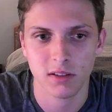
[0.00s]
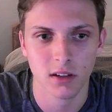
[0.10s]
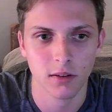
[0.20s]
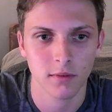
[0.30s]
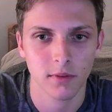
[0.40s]

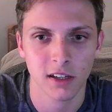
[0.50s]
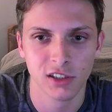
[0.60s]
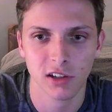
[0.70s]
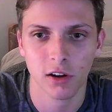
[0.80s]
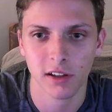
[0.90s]
So I
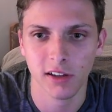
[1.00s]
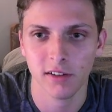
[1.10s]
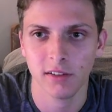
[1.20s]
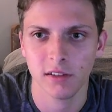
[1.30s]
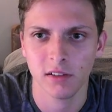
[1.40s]
should have gone
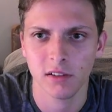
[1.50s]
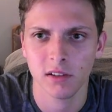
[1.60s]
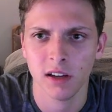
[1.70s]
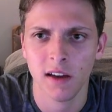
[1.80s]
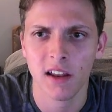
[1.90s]
here.
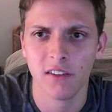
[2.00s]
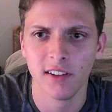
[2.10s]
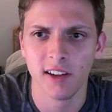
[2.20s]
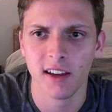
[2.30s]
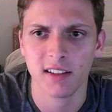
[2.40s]
And then if he
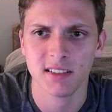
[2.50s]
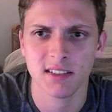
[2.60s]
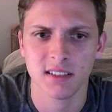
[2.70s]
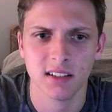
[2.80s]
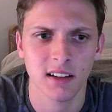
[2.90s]

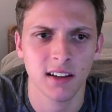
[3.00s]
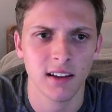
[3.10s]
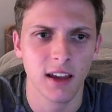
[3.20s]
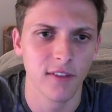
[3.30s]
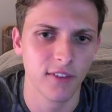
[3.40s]
takes
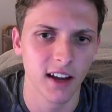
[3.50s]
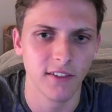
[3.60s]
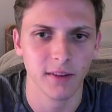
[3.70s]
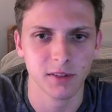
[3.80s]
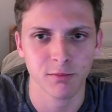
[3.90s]
a5, and
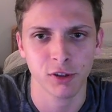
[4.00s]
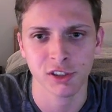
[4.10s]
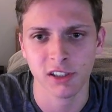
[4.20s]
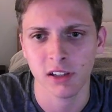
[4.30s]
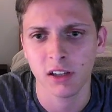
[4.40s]
I was
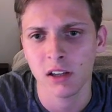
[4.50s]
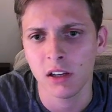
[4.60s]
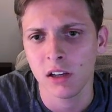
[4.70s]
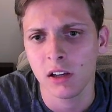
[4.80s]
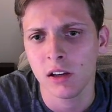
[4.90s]
pushing.
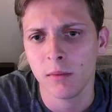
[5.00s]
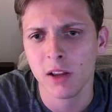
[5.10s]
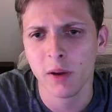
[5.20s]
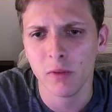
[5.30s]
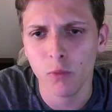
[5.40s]

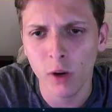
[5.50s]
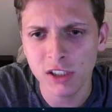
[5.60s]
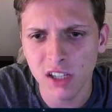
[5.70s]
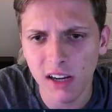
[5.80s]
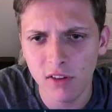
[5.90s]
Wait, what
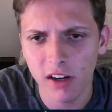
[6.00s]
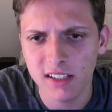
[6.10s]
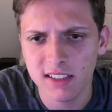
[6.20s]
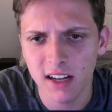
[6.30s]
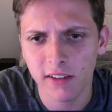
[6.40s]
should I have done
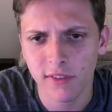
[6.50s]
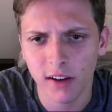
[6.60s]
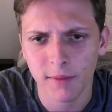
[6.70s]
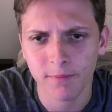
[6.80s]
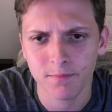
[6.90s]
instead of
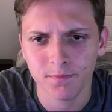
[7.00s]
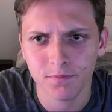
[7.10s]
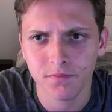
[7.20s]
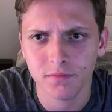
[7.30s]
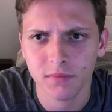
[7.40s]

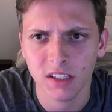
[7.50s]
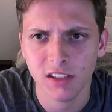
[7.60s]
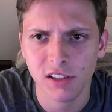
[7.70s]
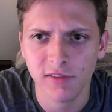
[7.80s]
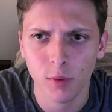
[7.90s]

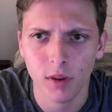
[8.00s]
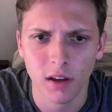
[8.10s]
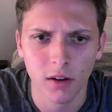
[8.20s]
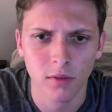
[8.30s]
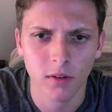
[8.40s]
g4,
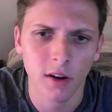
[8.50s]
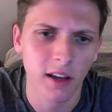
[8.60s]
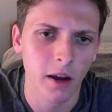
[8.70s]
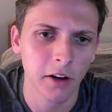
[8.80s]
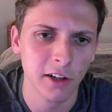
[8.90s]
though? Oh, yeah,
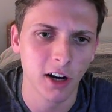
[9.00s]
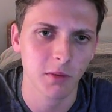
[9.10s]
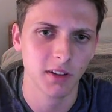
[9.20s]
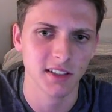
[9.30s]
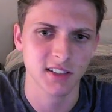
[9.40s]
I already talked
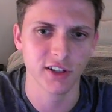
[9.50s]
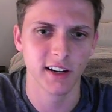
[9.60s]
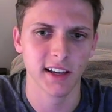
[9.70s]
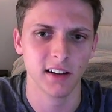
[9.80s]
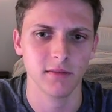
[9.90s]
about this. Try to
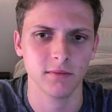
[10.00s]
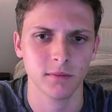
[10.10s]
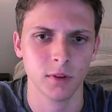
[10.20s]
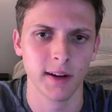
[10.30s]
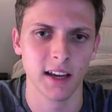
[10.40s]
get
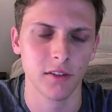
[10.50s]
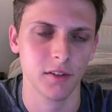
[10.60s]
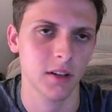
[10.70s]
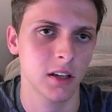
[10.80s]
around.